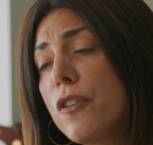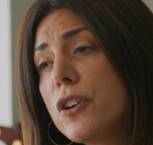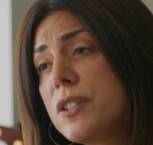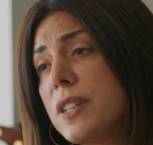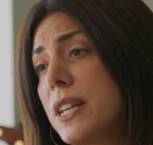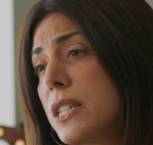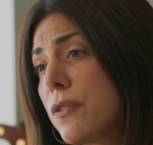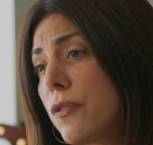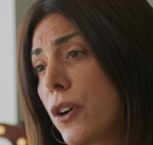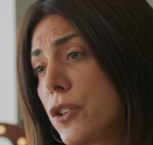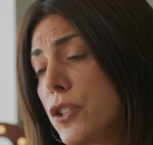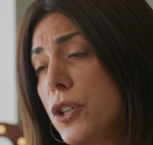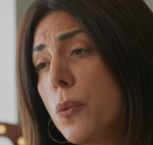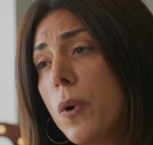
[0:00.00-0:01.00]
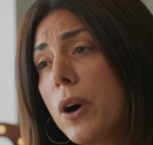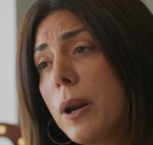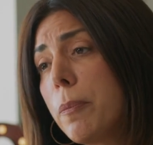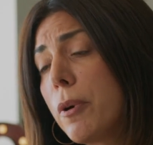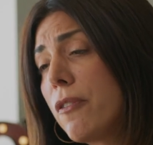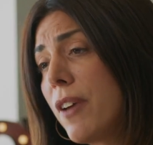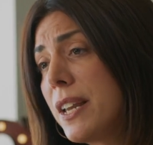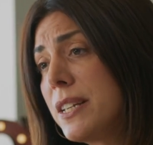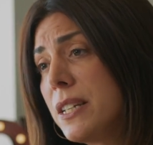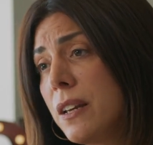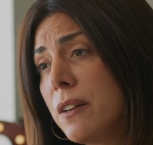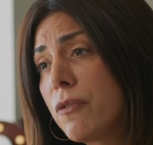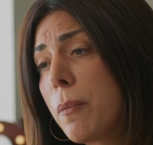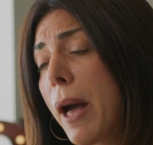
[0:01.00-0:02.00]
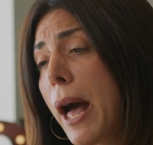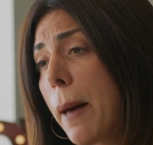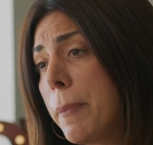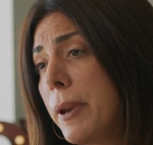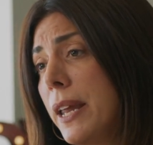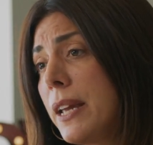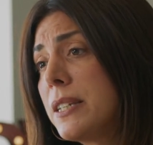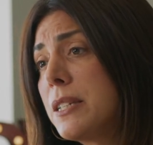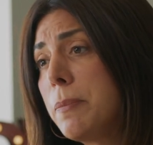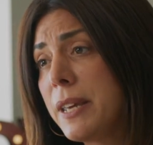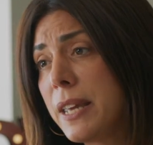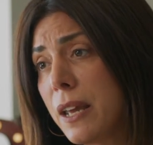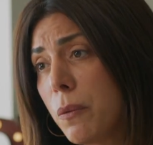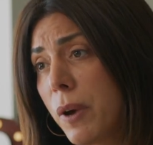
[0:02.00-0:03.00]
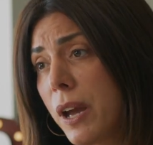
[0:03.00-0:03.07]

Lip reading: First things first, you want to prevent it from happening to begin